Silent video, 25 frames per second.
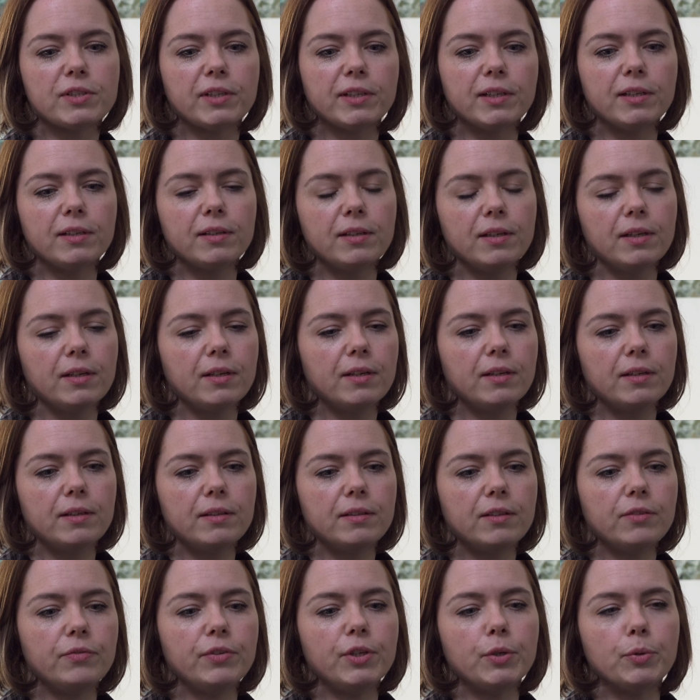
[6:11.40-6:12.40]
like
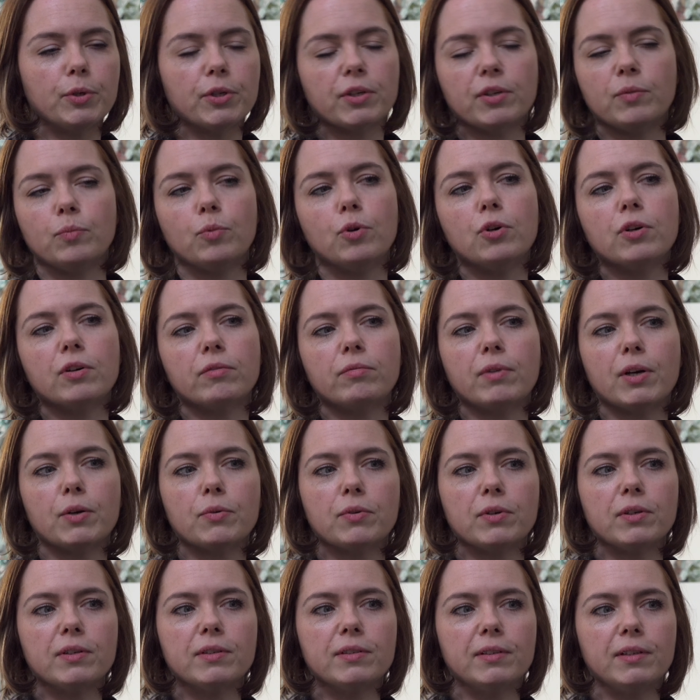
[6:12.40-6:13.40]
the viewer can walk
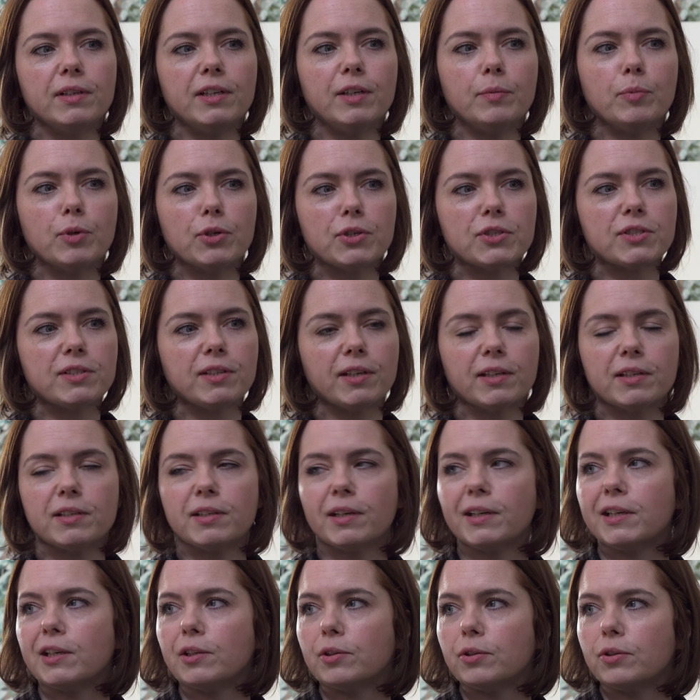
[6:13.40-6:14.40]
around in amongst that
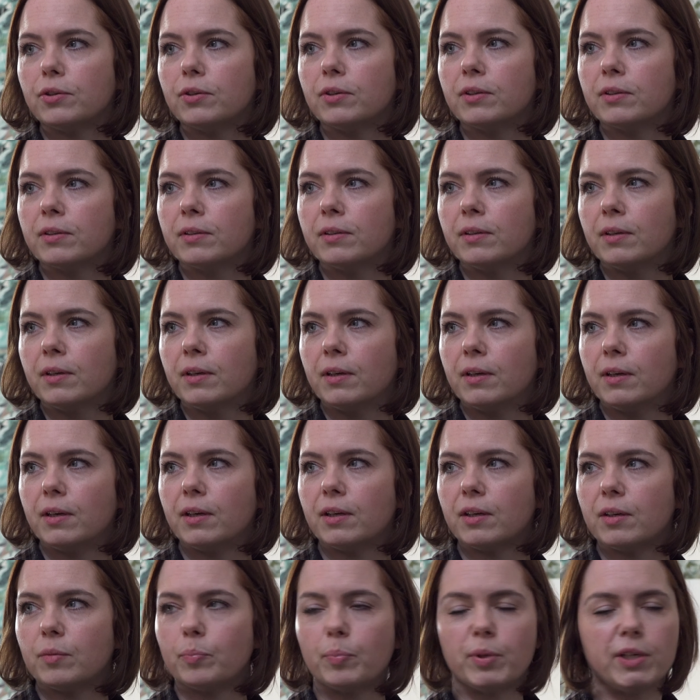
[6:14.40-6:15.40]
dialogue
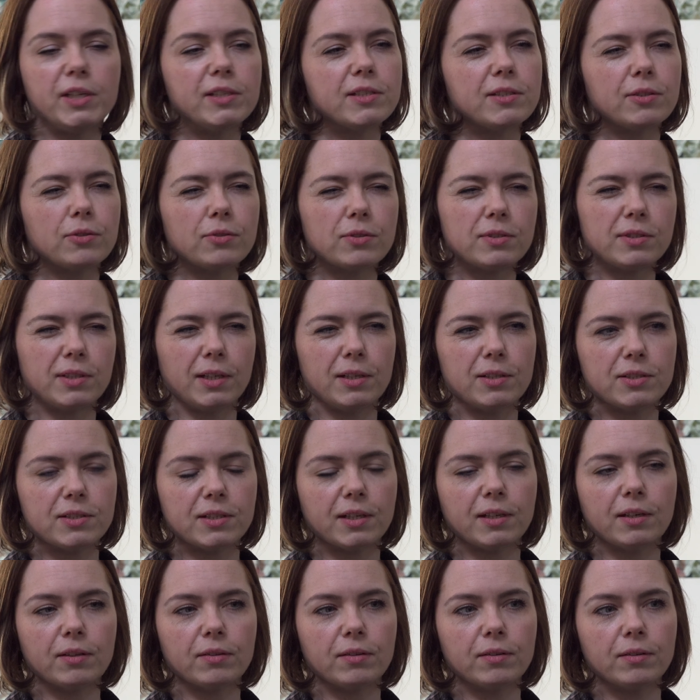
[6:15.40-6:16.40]
and piece those things
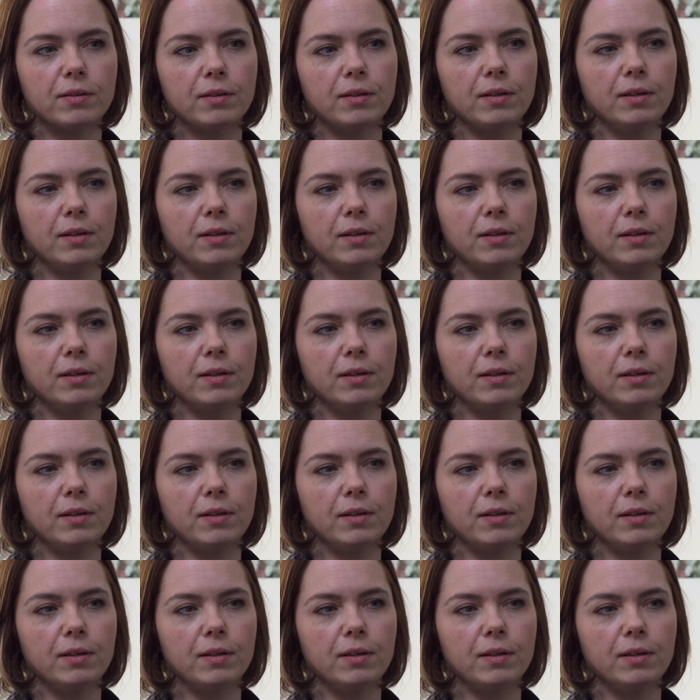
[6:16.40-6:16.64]
together.